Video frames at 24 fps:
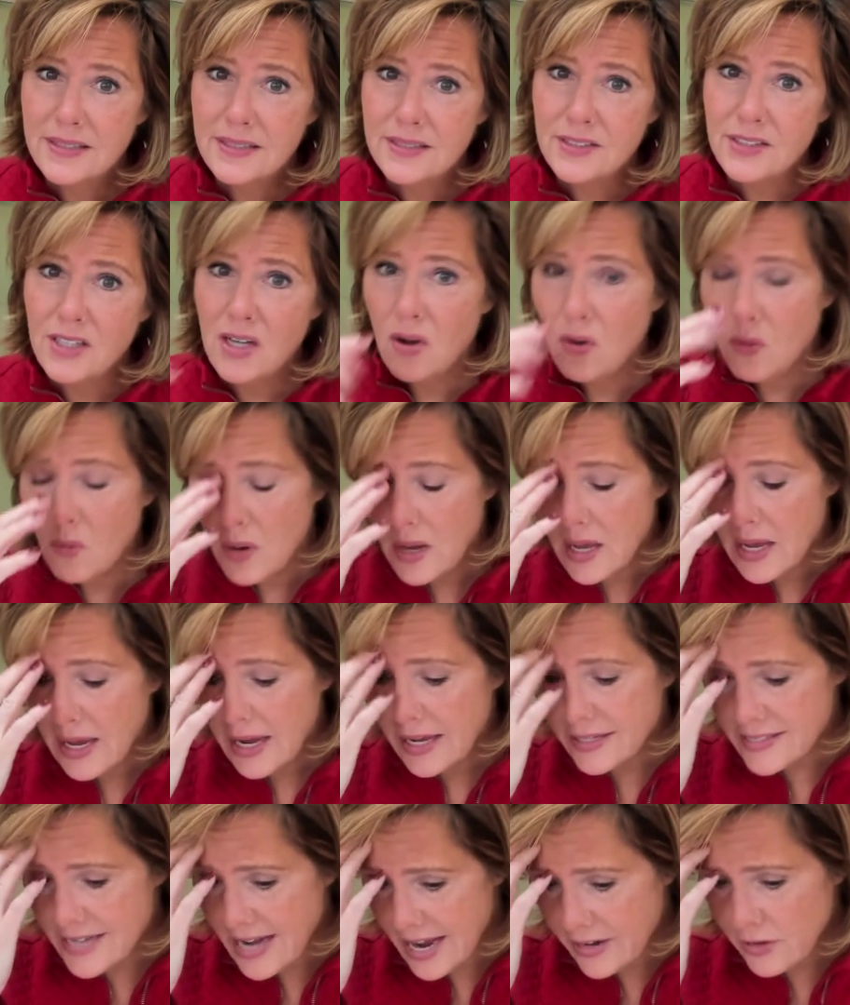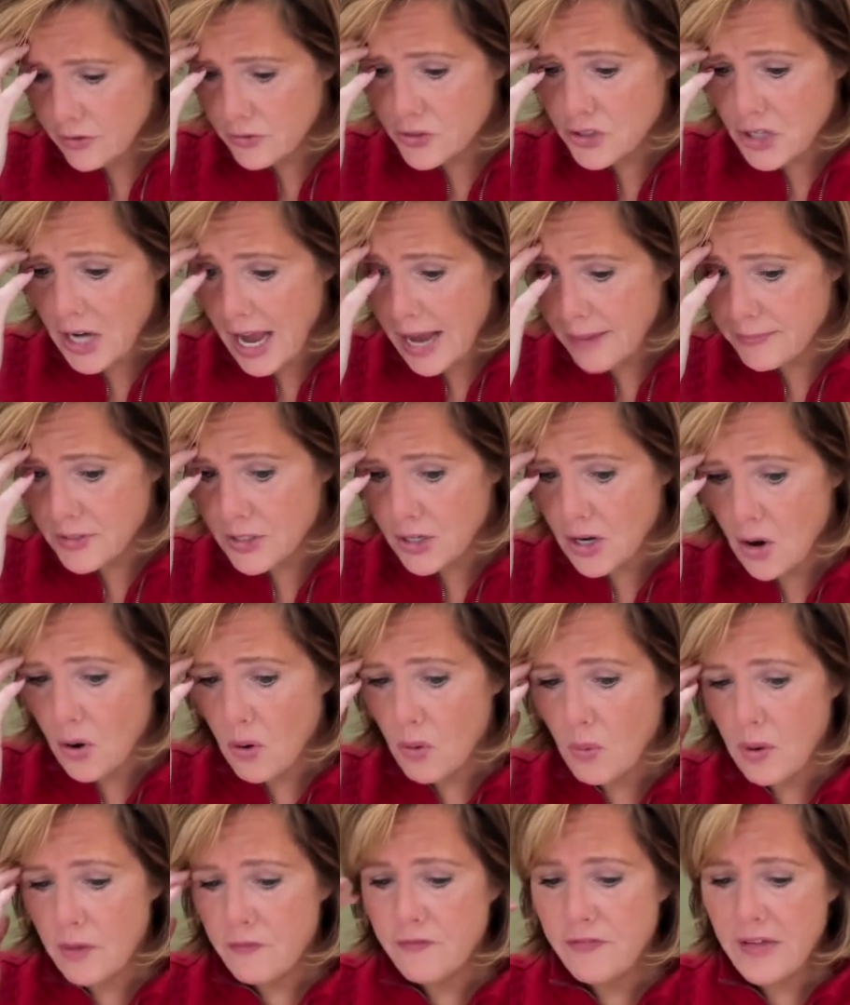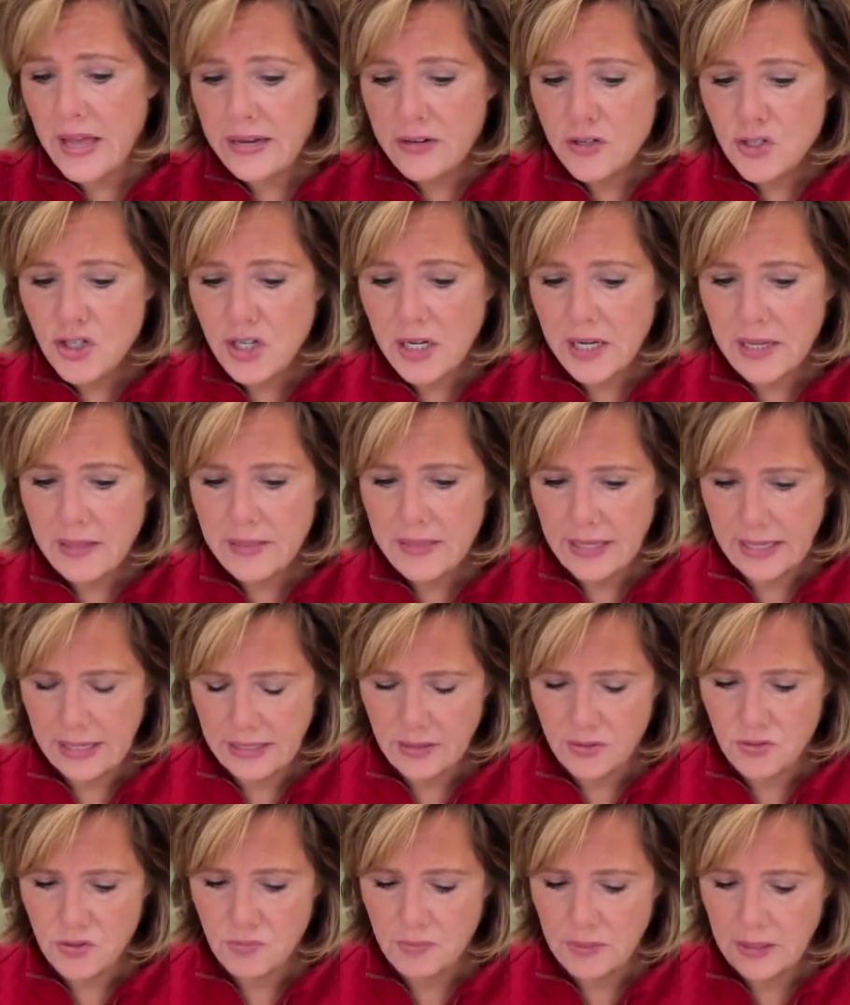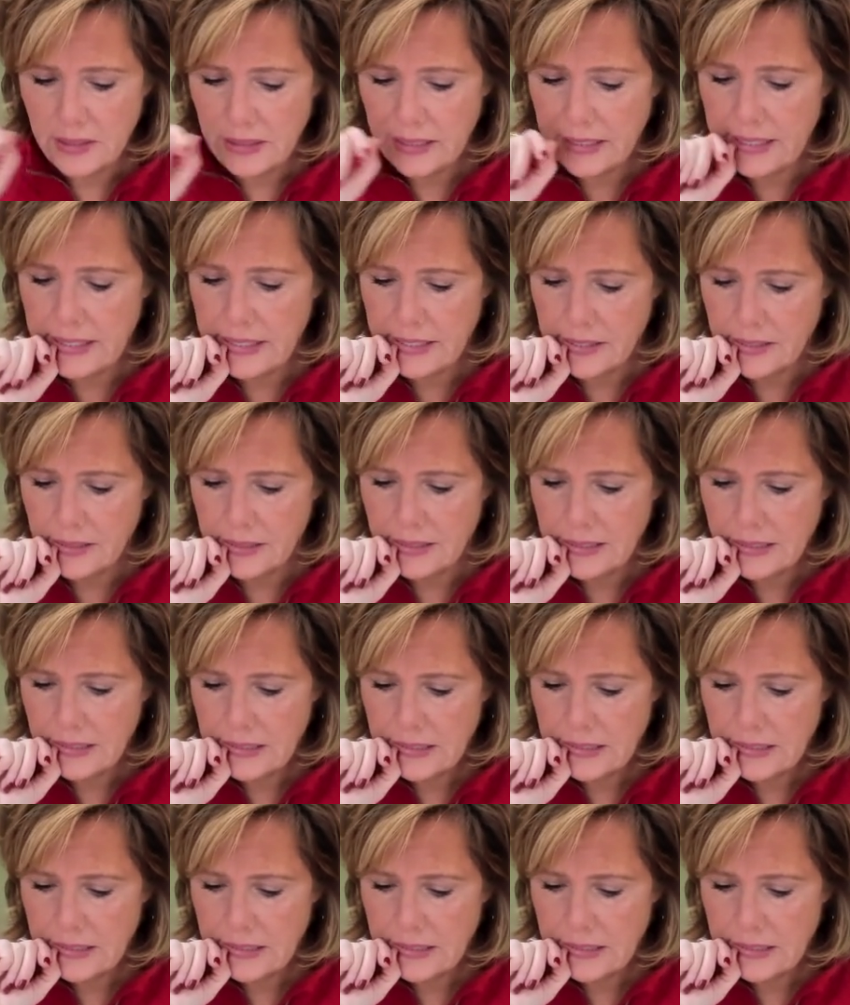So it's not your job to go avenging things really here,